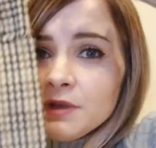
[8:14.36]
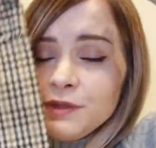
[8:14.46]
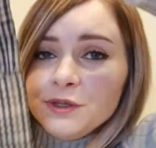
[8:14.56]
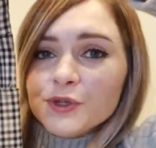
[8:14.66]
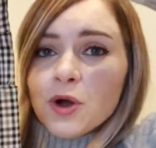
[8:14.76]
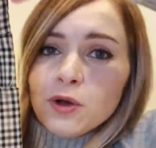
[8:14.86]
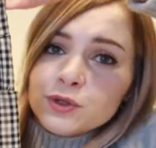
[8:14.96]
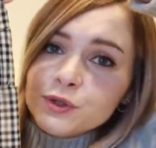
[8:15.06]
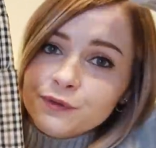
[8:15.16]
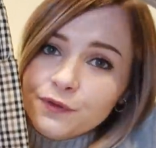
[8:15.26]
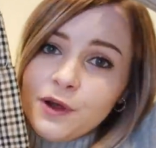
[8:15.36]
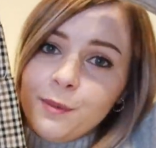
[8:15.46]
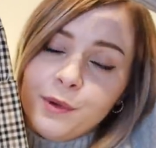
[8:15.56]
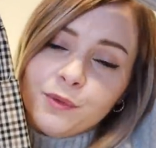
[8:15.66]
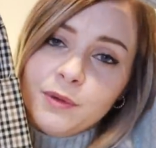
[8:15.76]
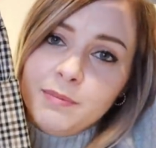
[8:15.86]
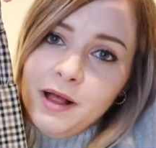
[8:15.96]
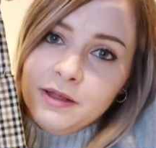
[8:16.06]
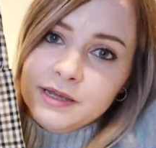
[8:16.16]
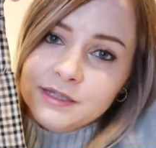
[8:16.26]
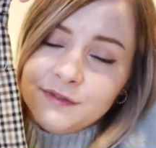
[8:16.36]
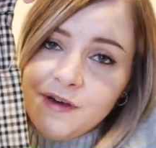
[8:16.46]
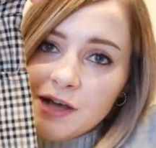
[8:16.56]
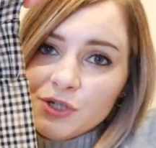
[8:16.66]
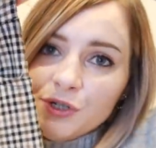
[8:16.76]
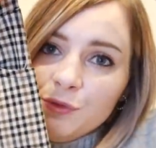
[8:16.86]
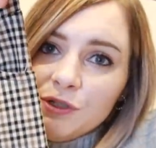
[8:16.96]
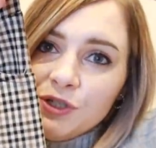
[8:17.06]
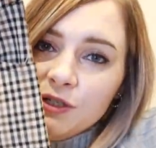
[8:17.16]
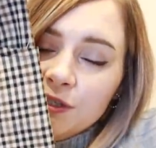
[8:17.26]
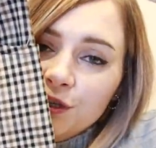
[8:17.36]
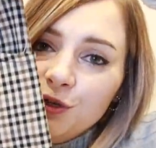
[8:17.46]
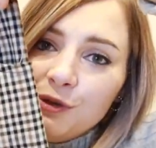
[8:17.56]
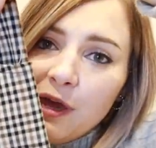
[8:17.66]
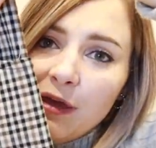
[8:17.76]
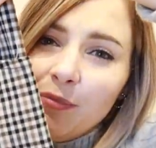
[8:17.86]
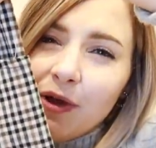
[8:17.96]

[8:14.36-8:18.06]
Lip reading: These are also from Rebellious Fashion, which is a UK